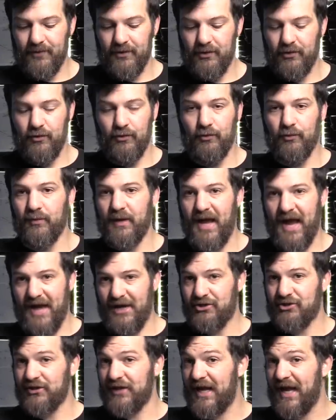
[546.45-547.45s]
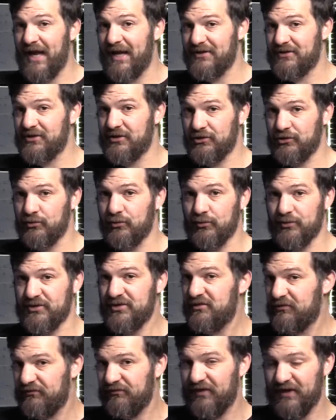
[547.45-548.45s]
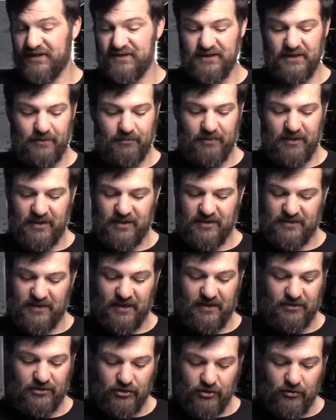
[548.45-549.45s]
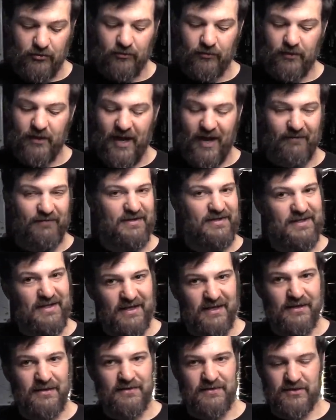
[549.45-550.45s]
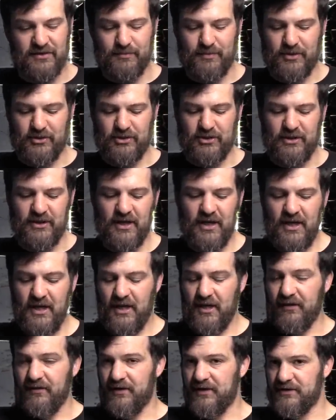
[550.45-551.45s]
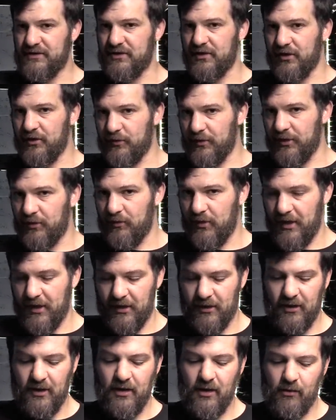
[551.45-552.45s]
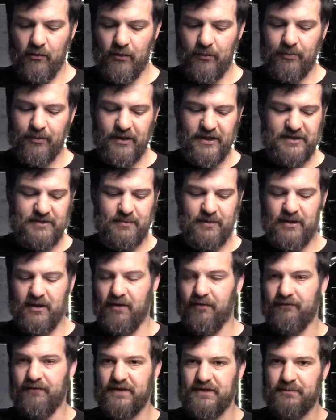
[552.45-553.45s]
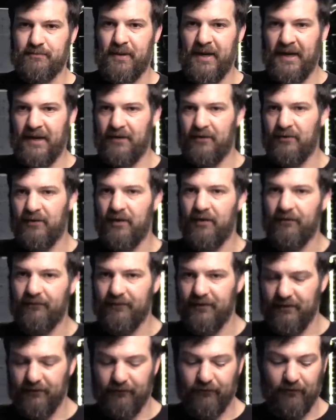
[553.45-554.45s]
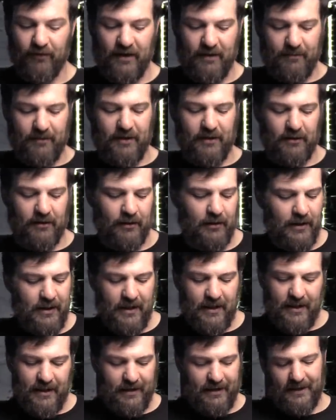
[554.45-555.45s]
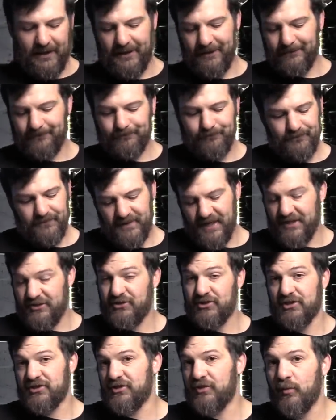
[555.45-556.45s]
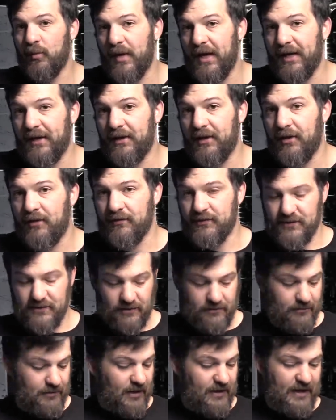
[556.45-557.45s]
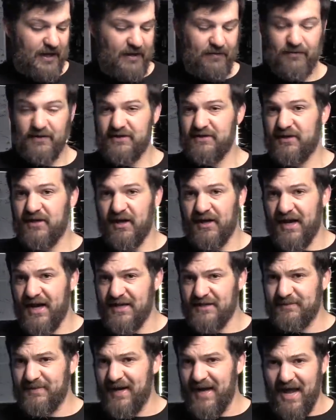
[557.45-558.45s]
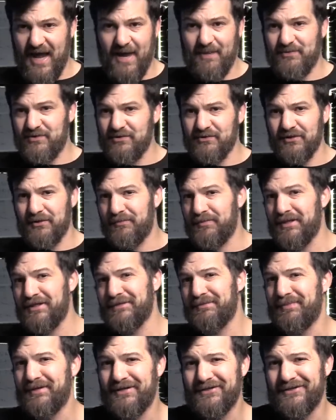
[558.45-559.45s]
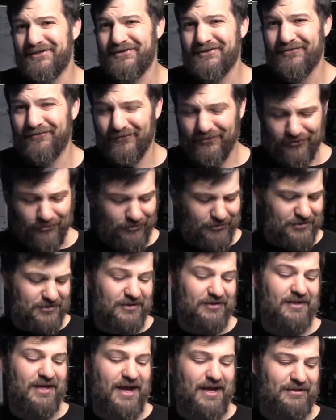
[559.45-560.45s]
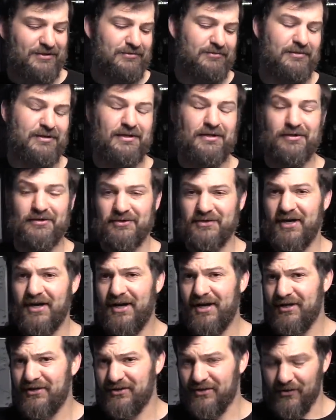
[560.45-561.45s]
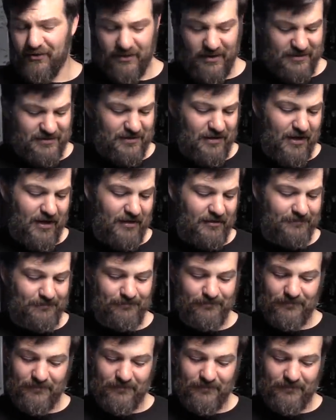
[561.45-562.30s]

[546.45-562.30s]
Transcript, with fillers: who actually has the tools to fix it, because I do have a sneaking suspicion that it's going to require a replacement of this panel of the frame here. And that's just the way it goes. Again, this gun has been absolutely beat to pieces over the course of the last 3 years. So it's not